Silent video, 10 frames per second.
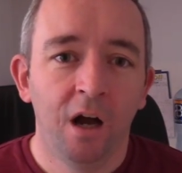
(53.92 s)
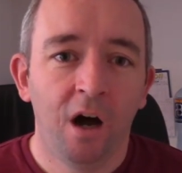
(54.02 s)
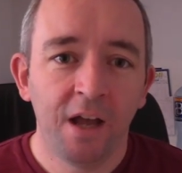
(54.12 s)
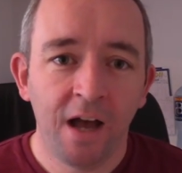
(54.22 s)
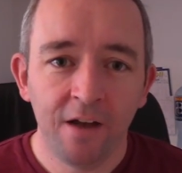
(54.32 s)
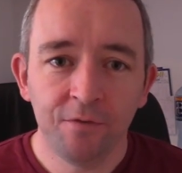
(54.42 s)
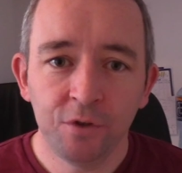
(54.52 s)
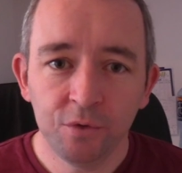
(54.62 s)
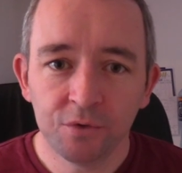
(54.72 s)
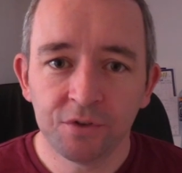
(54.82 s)
I have
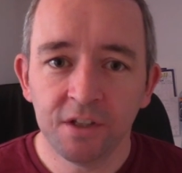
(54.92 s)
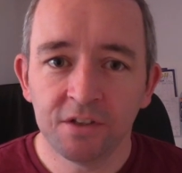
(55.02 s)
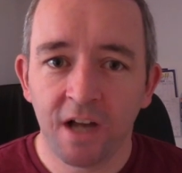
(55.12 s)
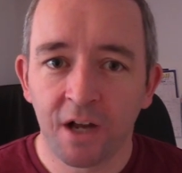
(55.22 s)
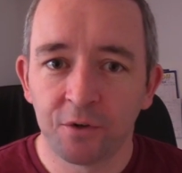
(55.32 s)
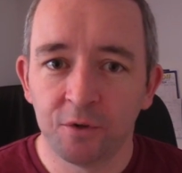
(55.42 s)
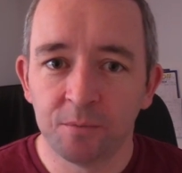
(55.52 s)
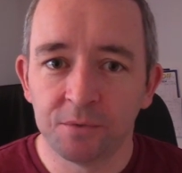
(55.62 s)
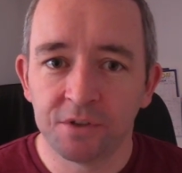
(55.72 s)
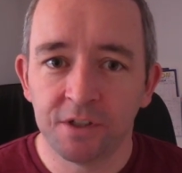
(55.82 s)
used these
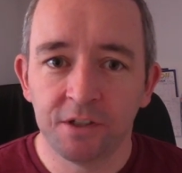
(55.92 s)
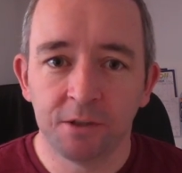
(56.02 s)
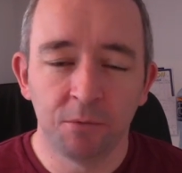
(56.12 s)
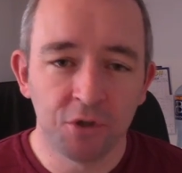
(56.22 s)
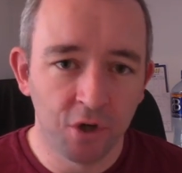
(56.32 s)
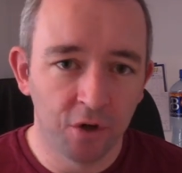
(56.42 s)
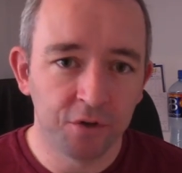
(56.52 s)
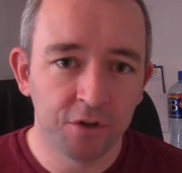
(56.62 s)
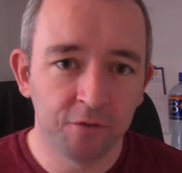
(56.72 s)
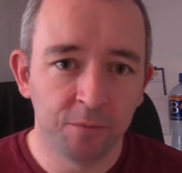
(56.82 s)
acronyms in the
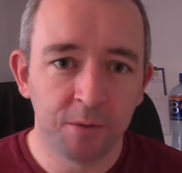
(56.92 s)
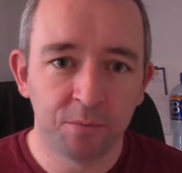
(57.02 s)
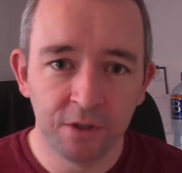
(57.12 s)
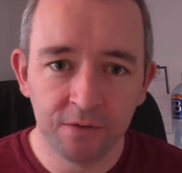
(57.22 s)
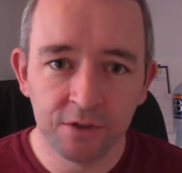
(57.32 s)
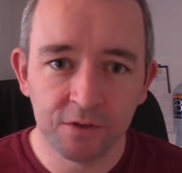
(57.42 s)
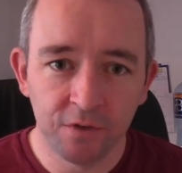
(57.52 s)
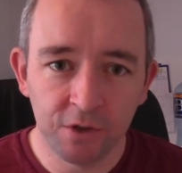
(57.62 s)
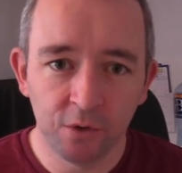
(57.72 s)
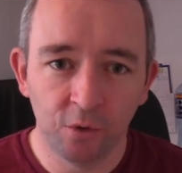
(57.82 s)
majority of my previous
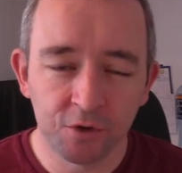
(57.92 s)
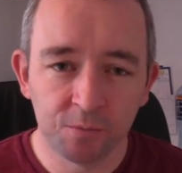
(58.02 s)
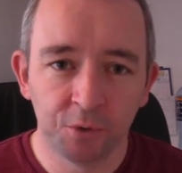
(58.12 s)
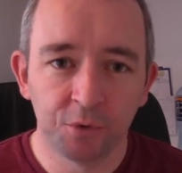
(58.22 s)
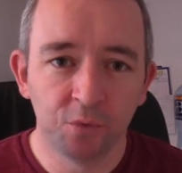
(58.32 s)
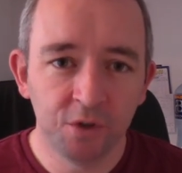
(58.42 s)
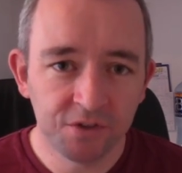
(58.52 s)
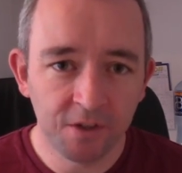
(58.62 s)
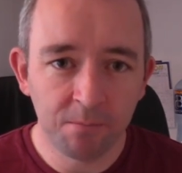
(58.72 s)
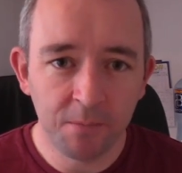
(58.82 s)
videos, but the
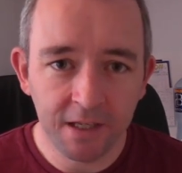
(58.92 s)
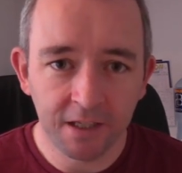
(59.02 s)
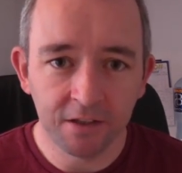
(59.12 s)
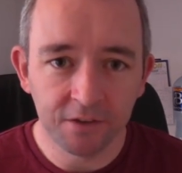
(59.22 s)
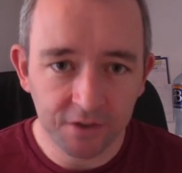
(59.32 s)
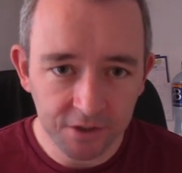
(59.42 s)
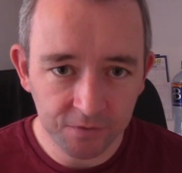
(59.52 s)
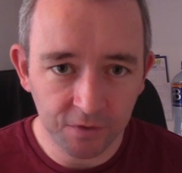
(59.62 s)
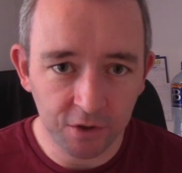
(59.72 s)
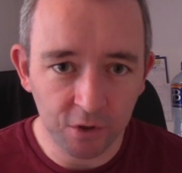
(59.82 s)
reason I'm making this
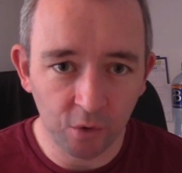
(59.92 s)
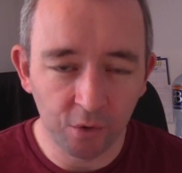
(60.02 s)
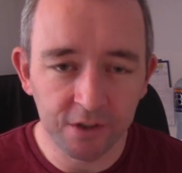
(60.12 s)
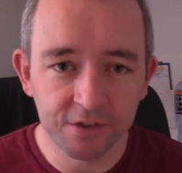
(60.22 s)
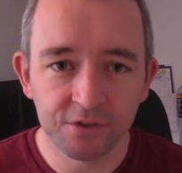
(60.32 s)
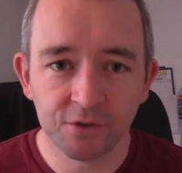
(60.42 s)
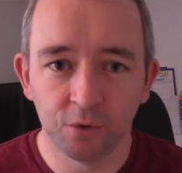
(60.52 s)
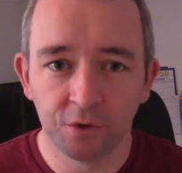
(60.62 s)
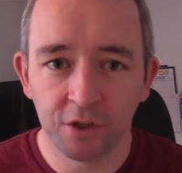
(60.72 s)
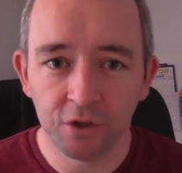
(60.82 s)
video is
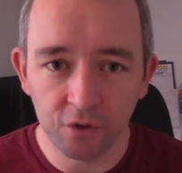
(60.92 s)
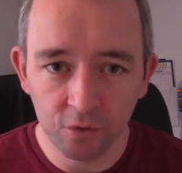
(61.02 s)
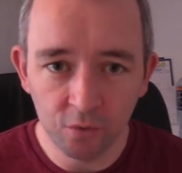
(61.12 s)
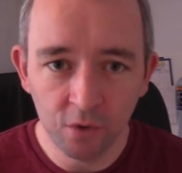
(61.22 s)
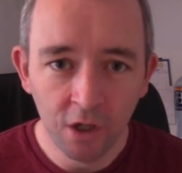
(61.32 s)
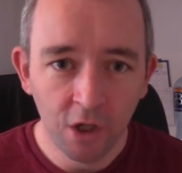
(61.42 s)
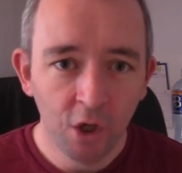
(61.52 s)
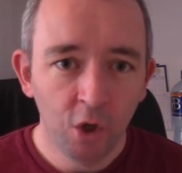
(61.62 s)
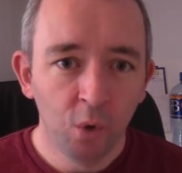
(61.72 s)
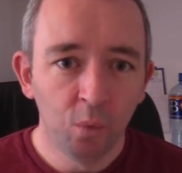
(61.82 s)
so that you
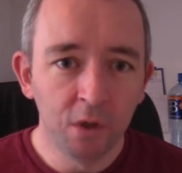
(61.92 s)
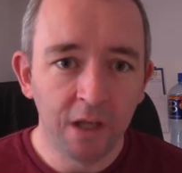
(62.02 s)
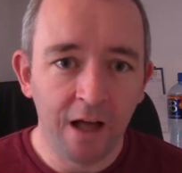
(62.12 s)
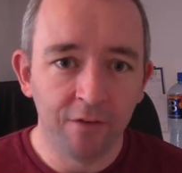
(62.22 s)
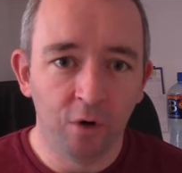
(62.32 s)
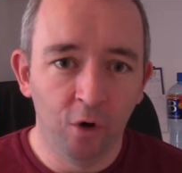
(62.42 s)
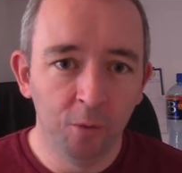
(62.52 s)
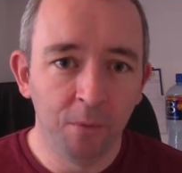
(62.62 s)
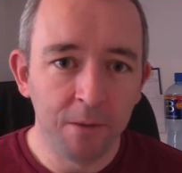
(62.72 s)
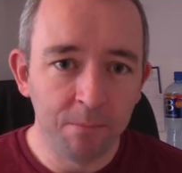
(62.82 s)
will have
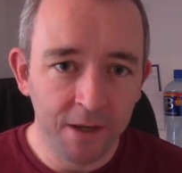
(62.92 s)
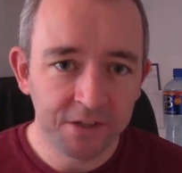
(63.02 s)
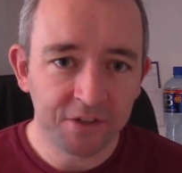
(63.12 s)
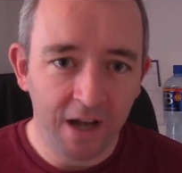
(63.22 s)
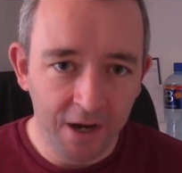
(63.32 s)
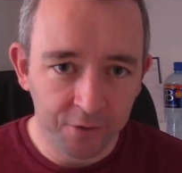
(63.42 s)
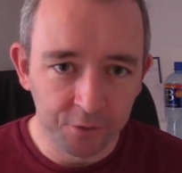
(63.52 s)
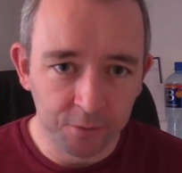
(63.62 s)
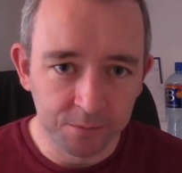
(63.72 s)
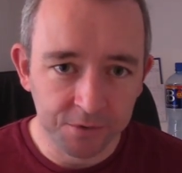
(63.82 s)
all my best
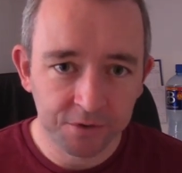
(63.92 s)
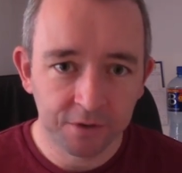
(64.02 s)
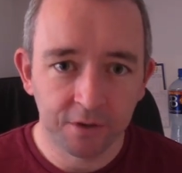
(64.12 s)
acronyms